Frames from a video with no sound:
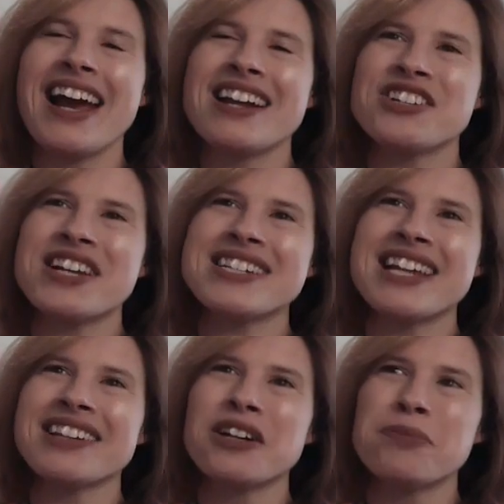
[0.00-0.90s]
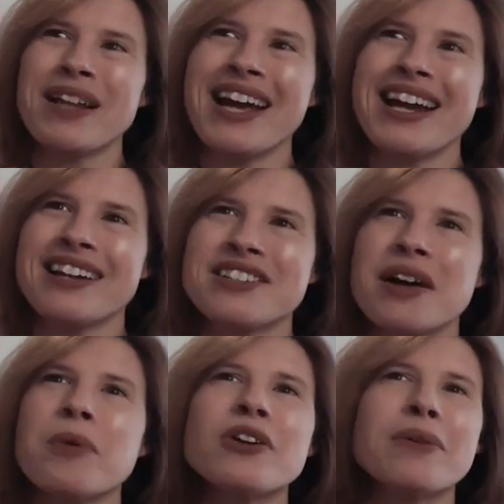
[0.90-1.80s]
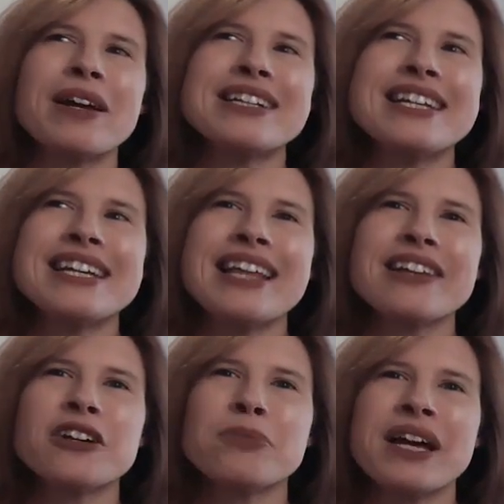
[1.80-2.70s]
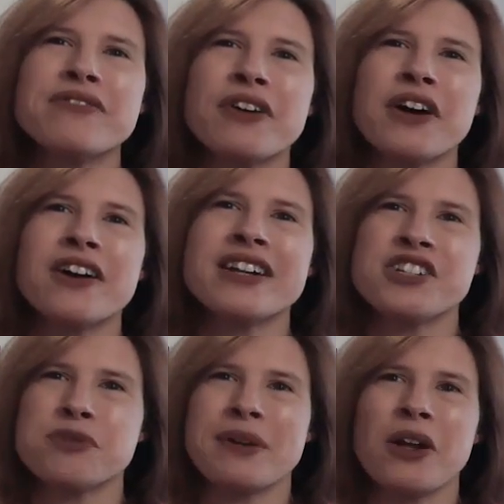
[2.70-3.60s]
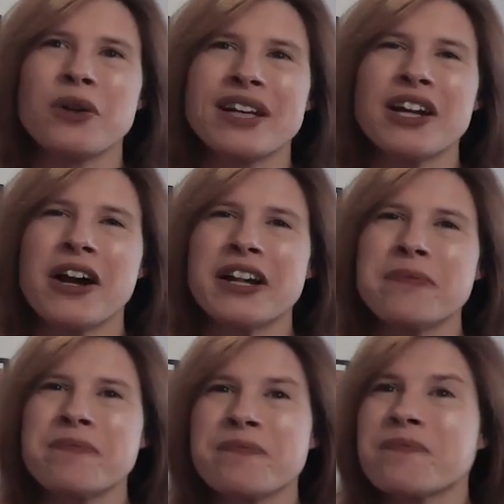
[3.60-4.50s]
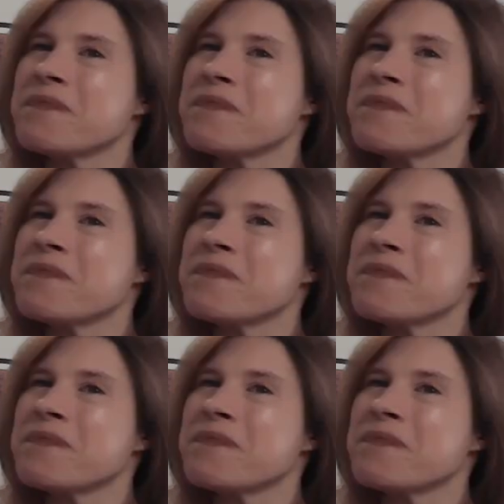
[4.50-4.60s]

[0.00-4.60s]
And she has that little blade. So I'm wondering, like, did he get that little blade for her and he's just been holding it on him?